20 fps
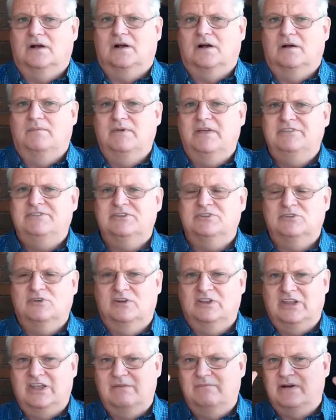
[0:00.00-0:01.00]
I mentioned
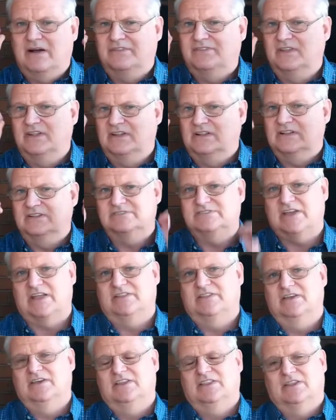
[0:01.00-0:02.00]
earlier about the little
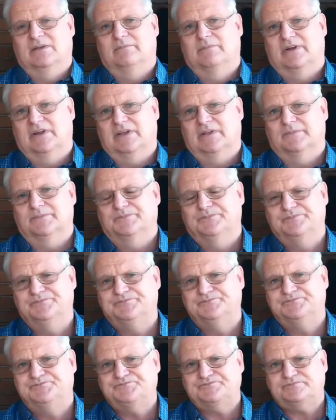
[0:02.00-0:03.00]
chatter in the brain.
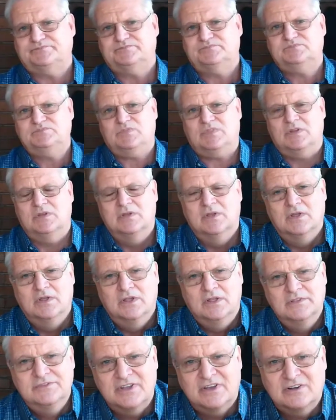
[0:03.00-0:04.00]

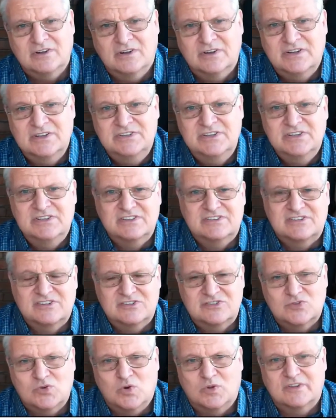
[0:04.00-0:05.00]
In psychology, this
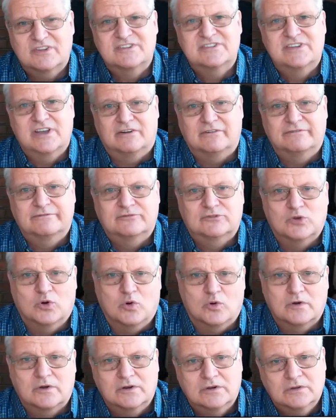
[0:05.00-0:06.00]
is called
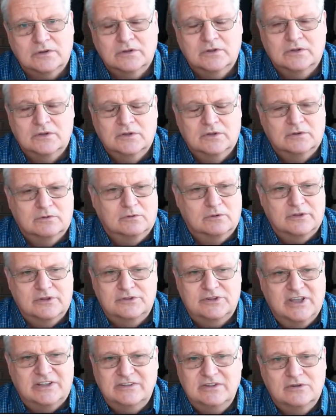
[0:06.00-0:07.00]
self-talk, or the
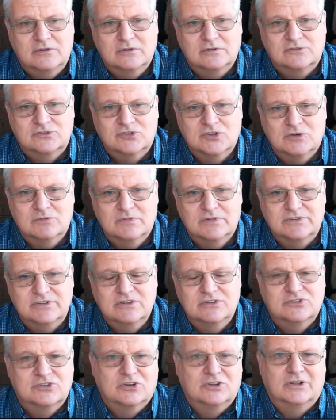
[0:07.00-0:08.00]
technical term is
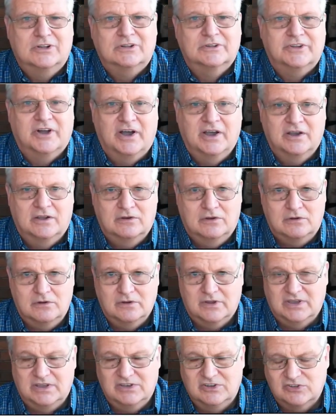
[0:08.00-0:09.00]
internal
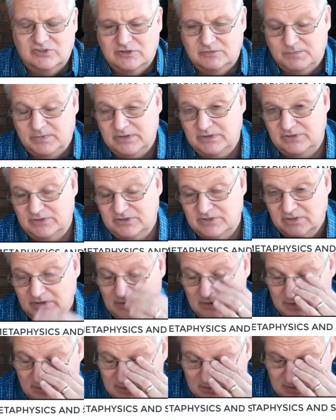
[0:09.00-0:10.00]
dialogue in a speech,
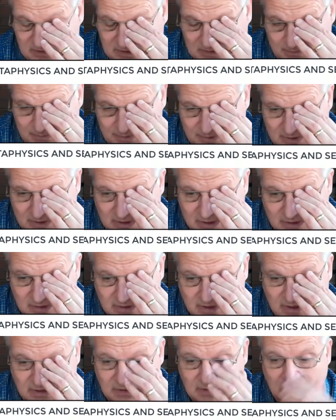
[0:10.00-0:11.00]
something like
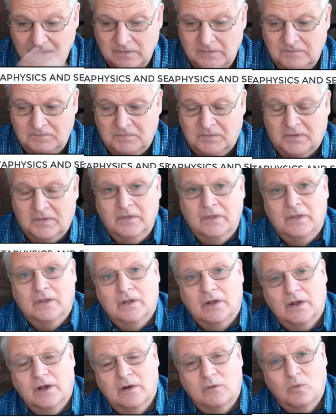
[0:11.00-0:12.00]
that.
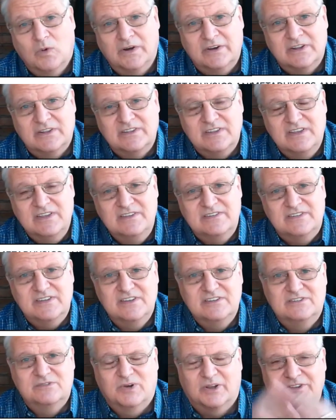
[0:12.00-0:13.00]
What it
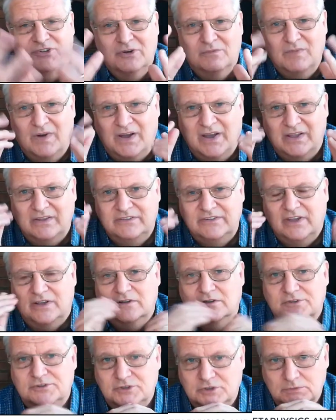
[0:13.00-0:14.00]
is what your mind
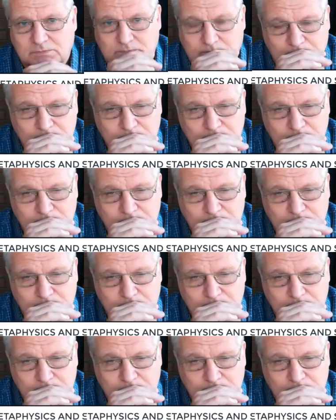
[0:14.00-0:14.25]
tells you.